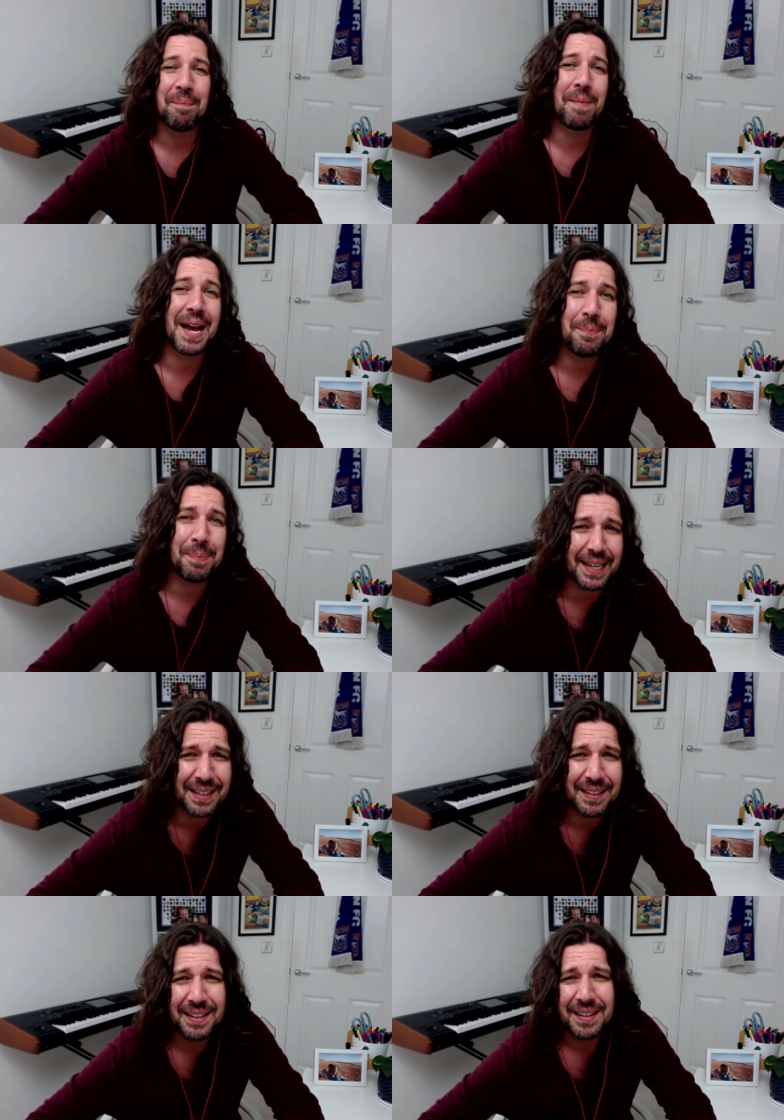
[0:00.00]

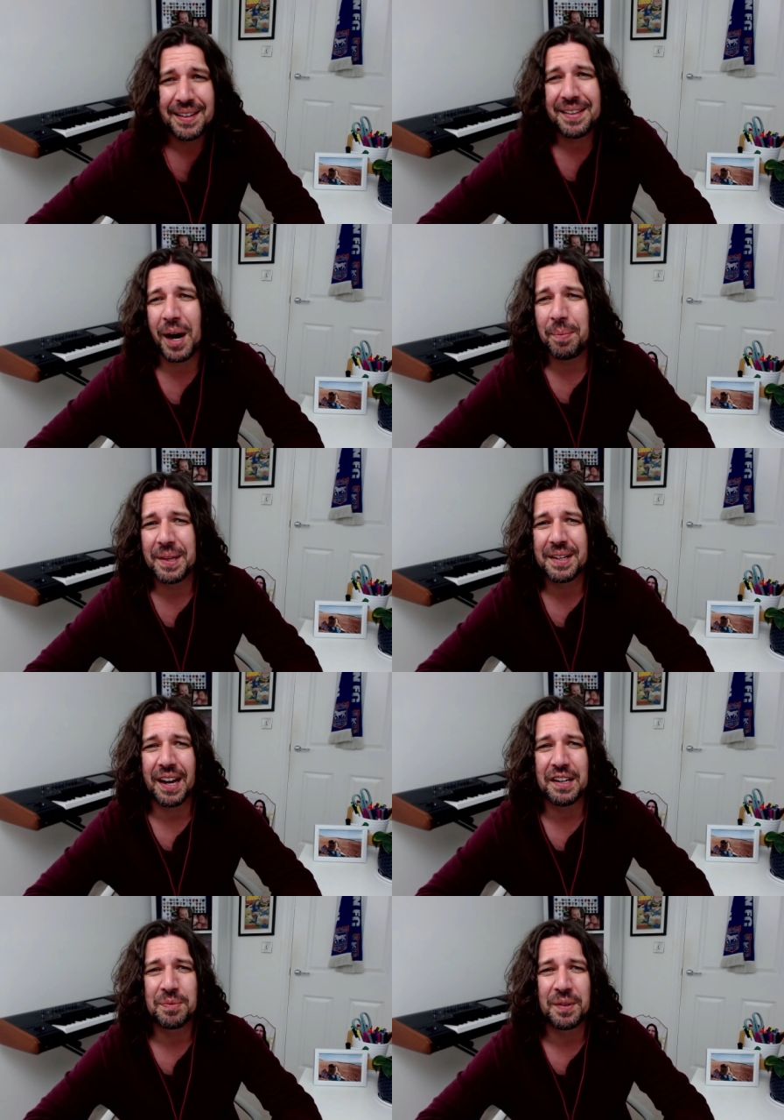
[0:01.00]
Maybe that'll be the
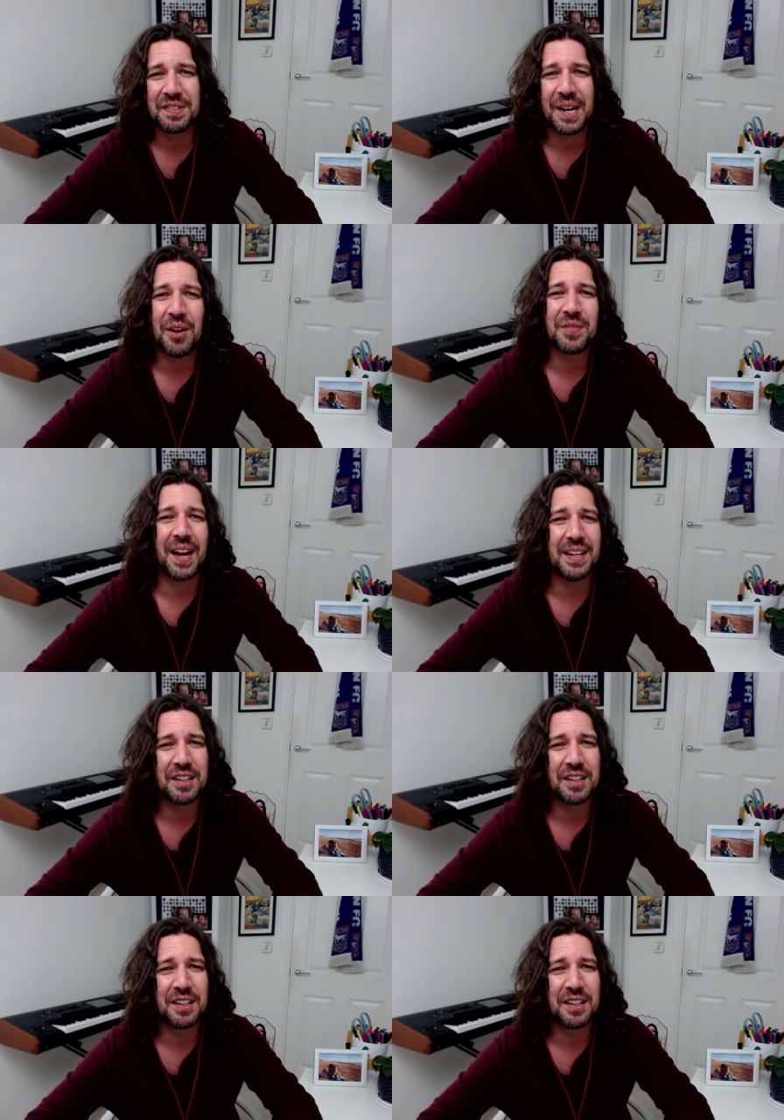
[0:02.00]
case with Southgate,